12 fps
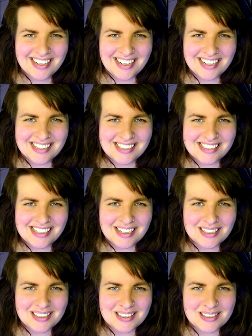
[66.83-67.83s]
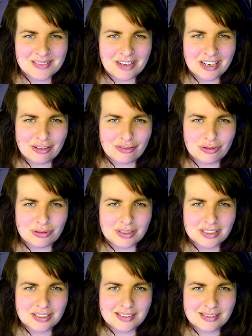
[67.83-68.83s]
and yeah, um, I look forward
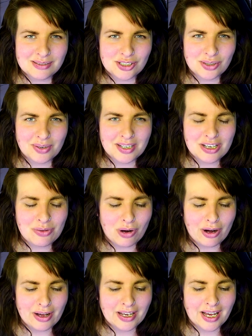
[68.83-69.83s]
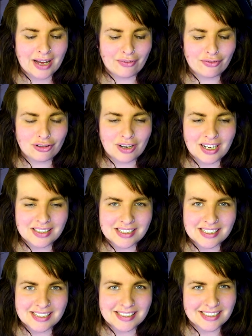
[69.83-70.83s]
to showing you what I have
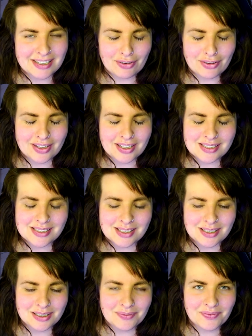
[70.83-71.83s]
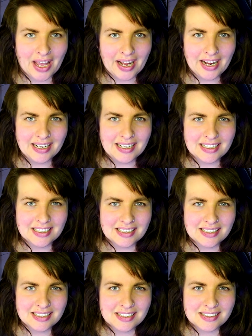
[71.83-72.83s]
created and everything. So
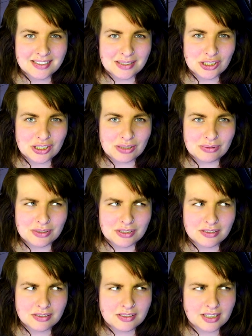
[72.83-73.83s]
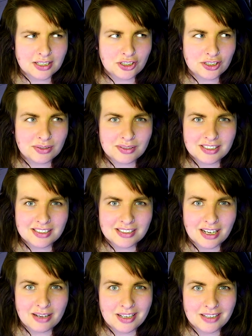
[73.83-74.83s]
sit tuned. Stay tuned,
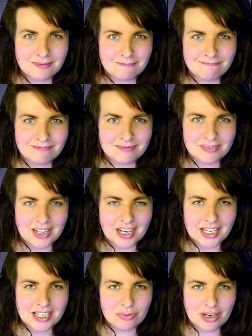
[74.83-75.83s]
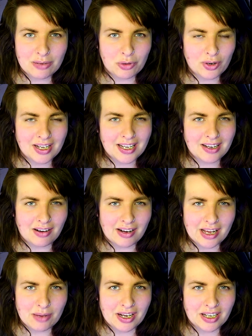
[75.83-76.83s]
I mean. And when I'm not here, I
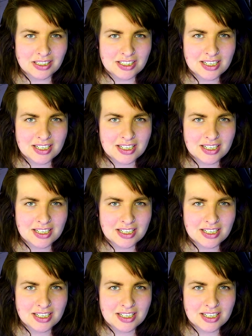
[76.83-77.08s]
am at